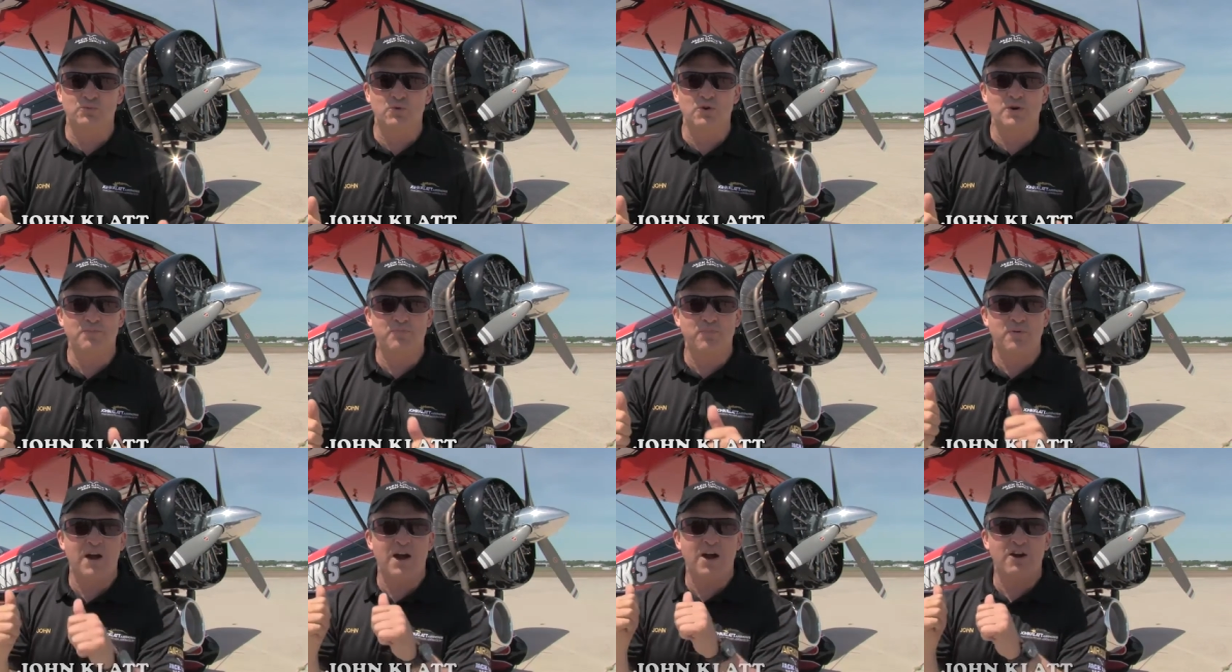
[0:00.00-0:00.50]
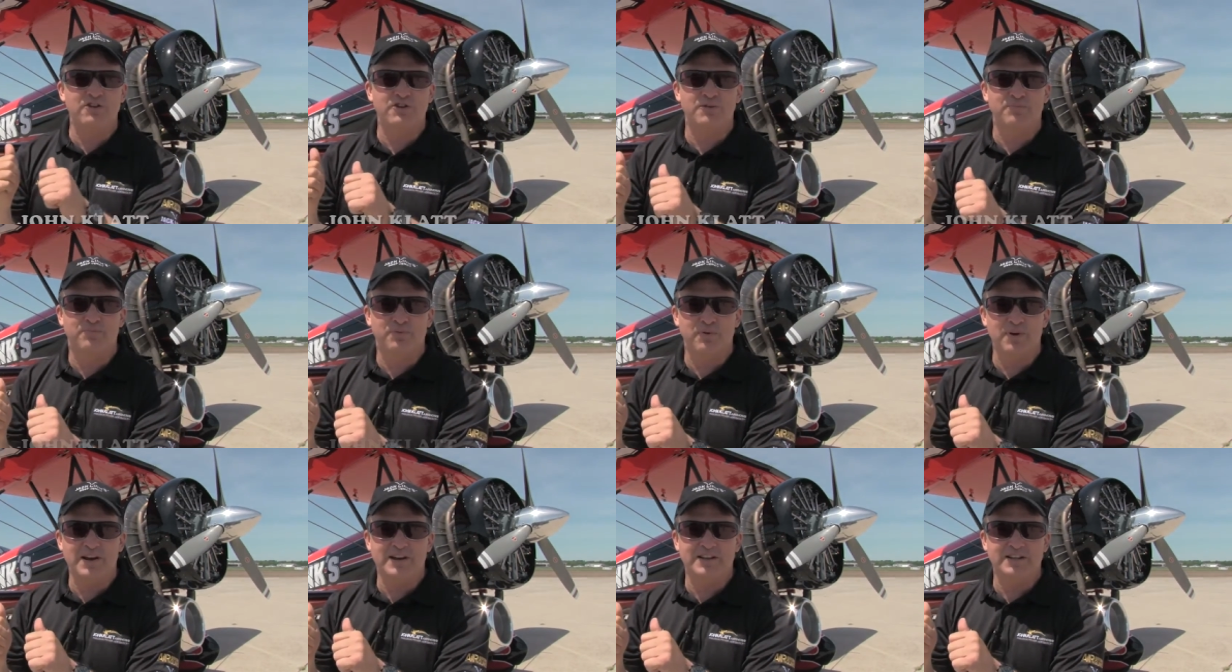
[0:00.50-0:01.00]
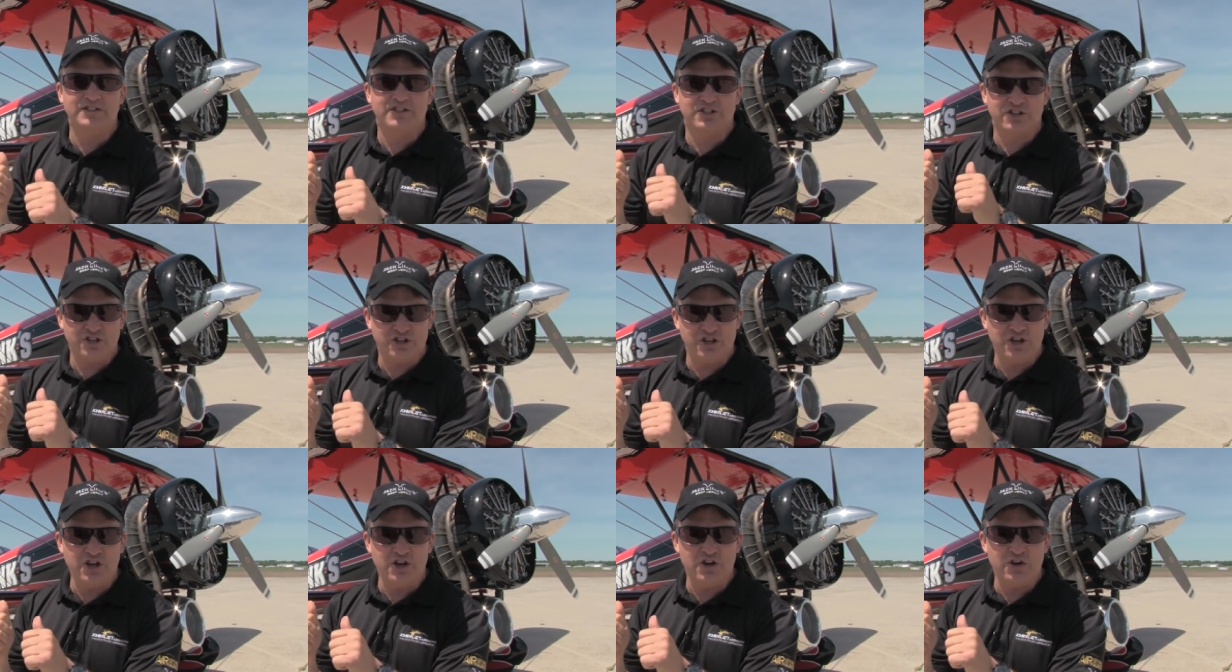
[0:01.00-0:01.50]
and we're proud to bring
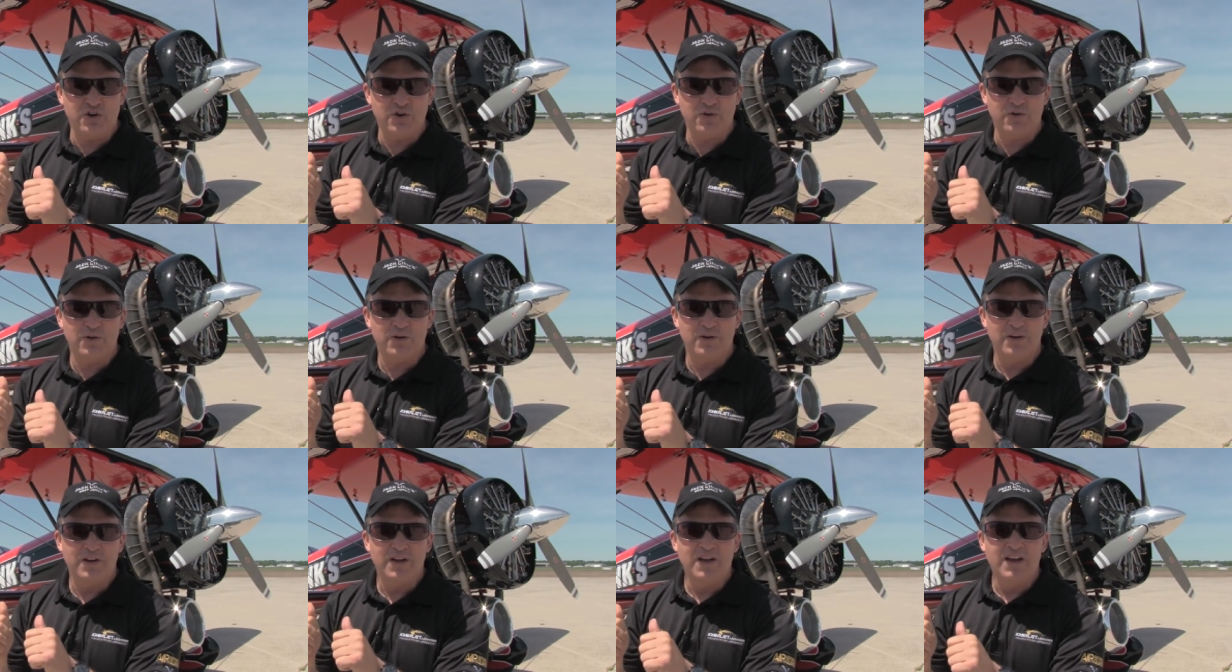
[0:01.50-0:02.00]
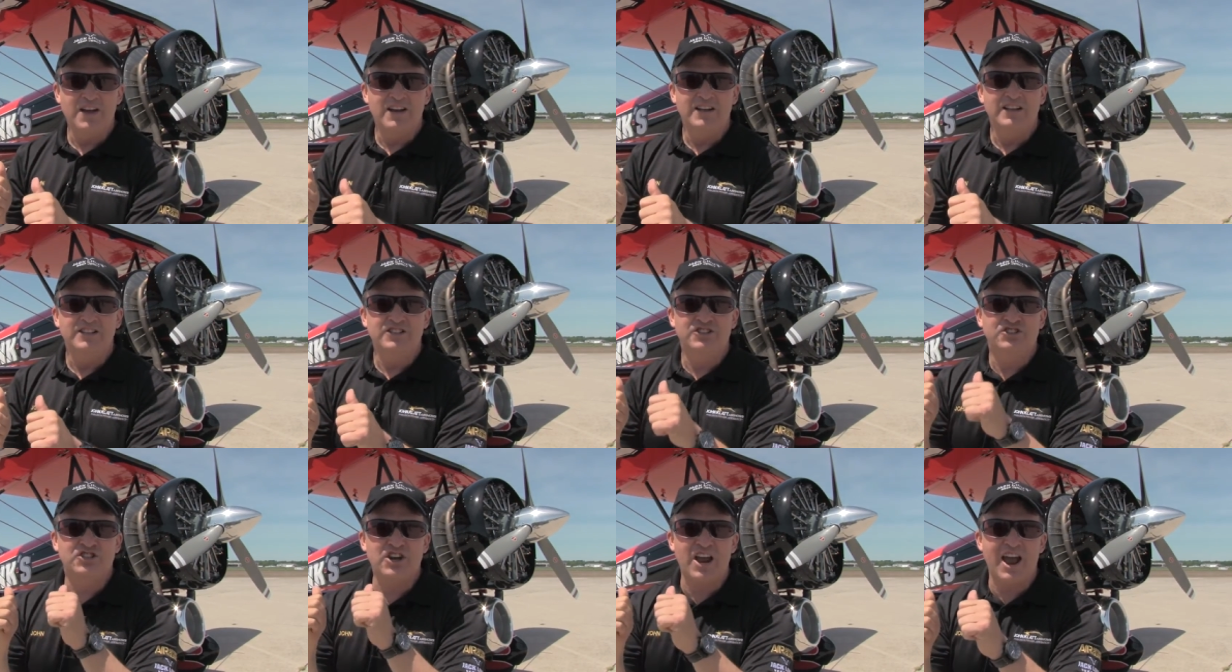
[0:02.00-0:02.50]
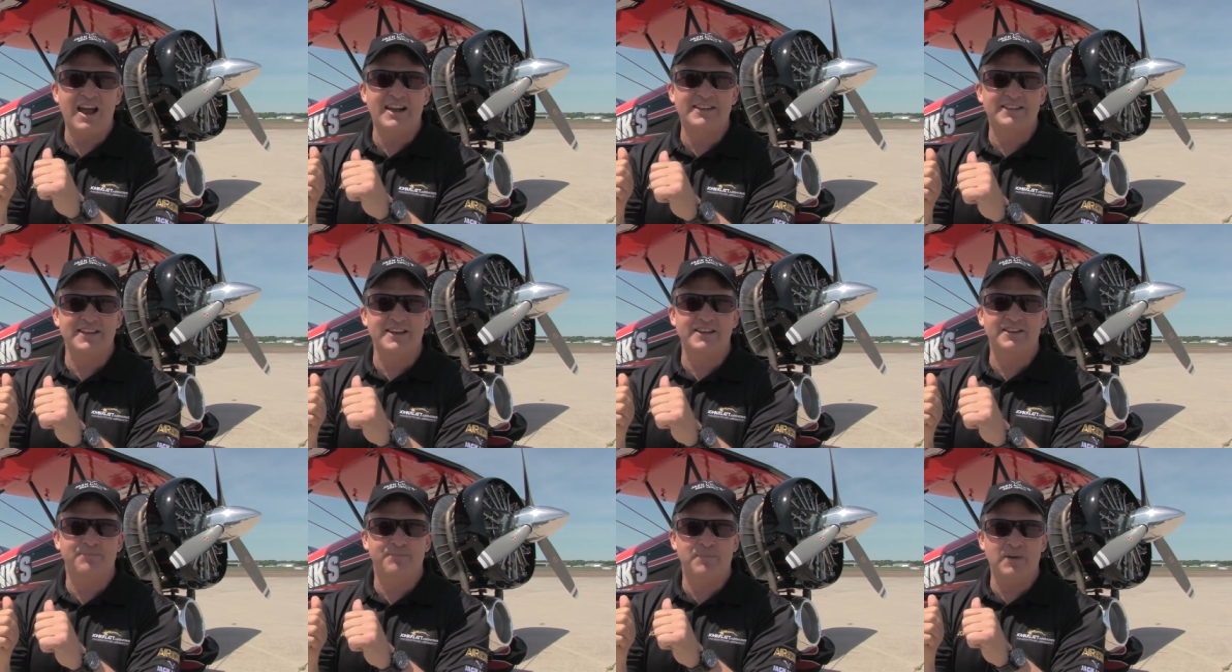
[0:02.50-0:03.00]
to you Jack
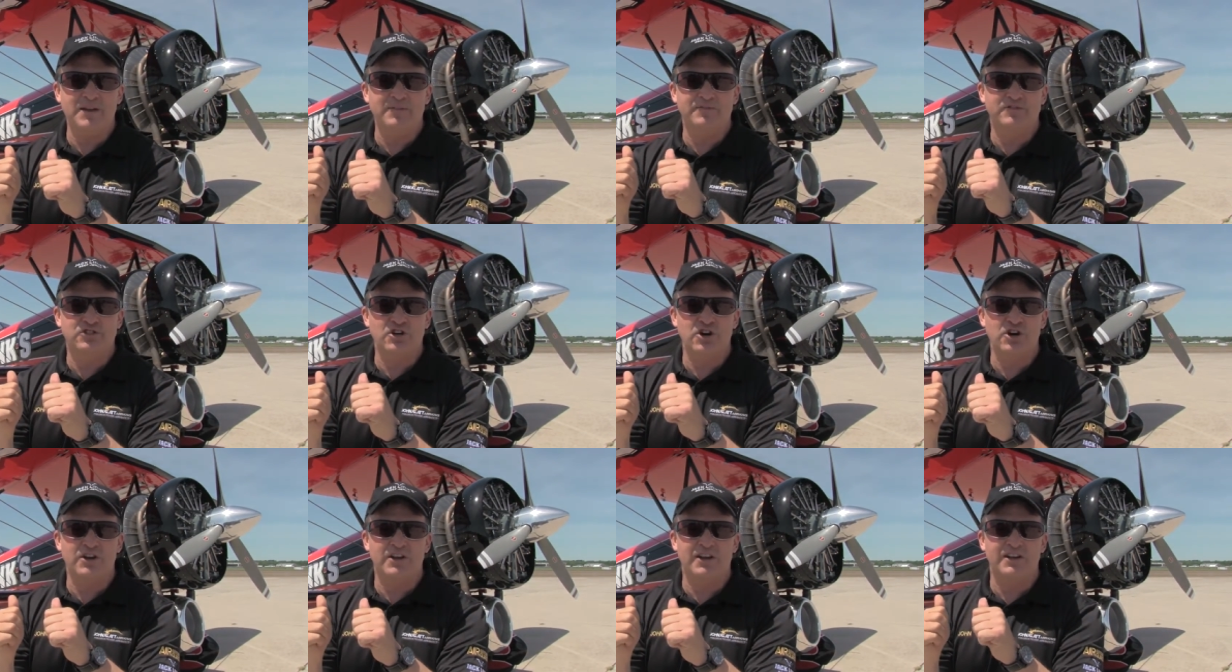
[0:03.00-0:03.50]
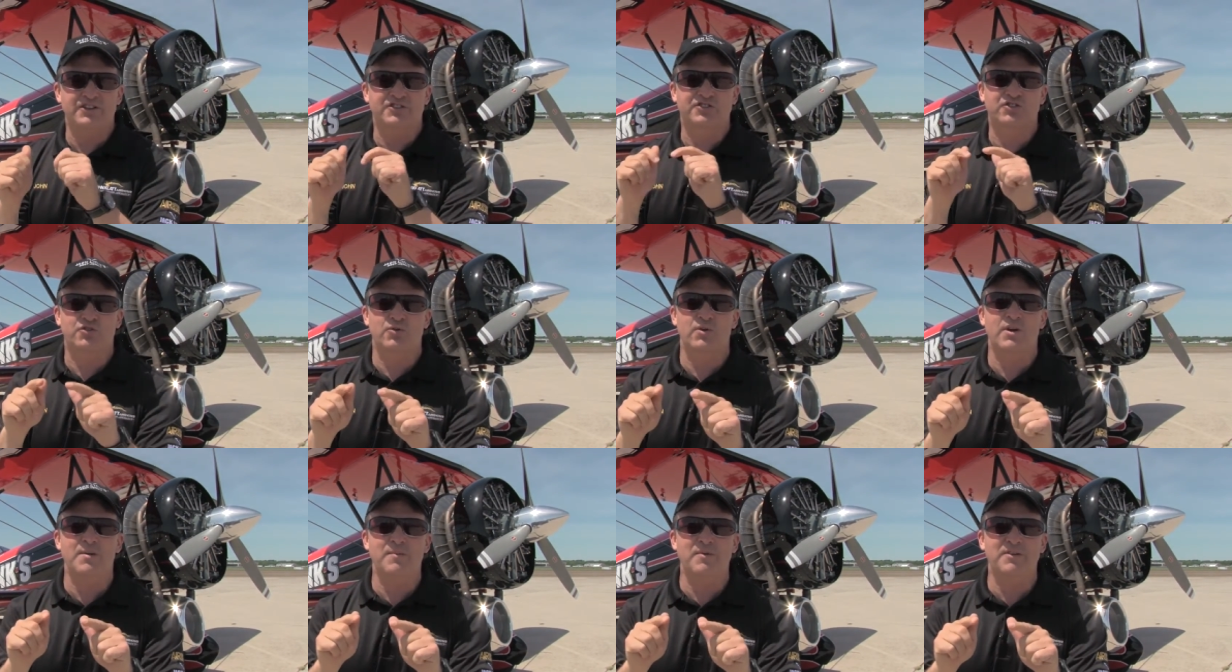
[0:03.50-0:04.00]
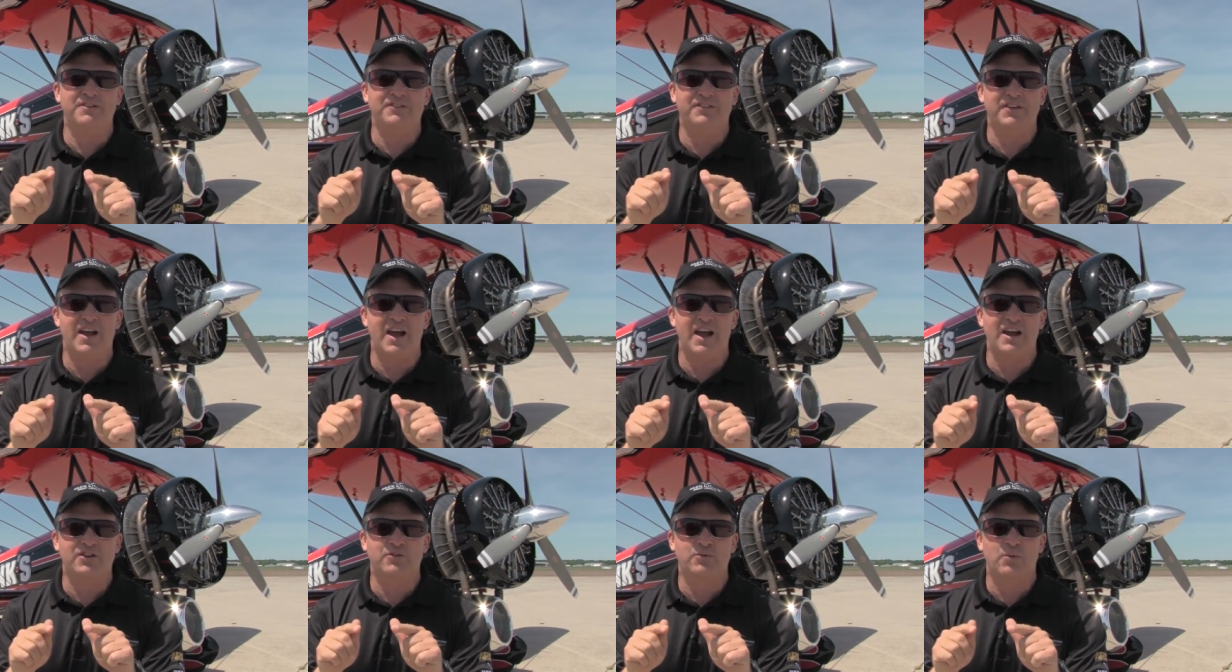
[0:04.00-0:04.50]
Link's Beef Jerky Screaming
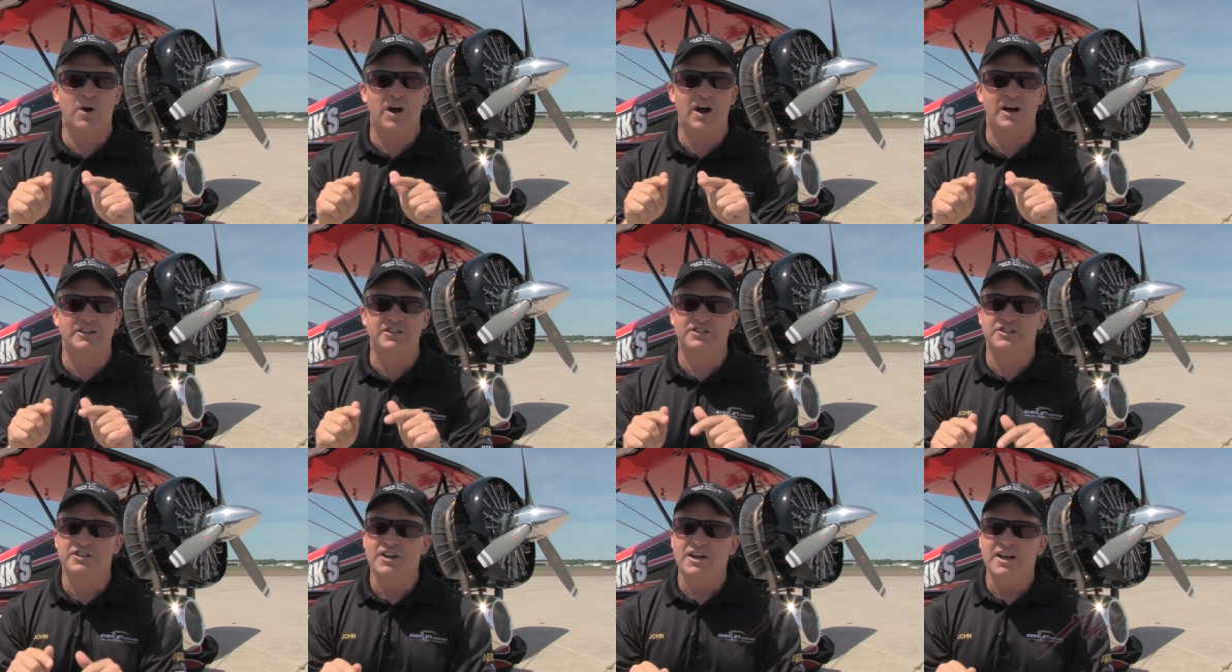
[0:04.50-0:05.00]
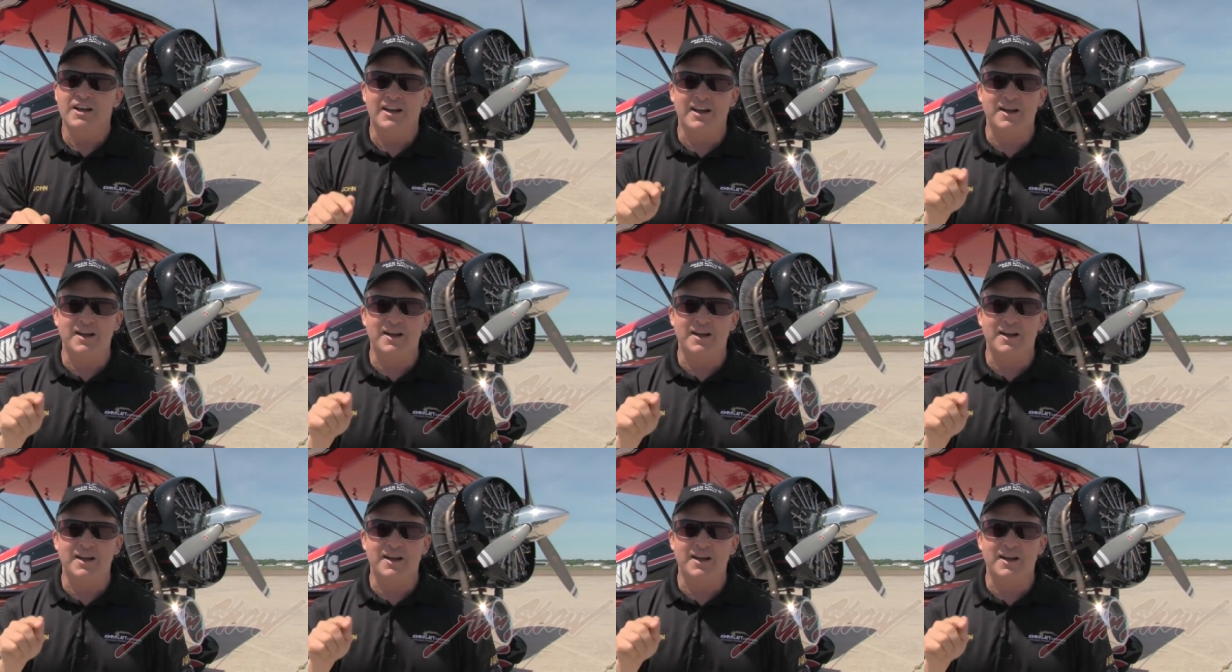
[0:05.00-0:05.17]
Sasquatch.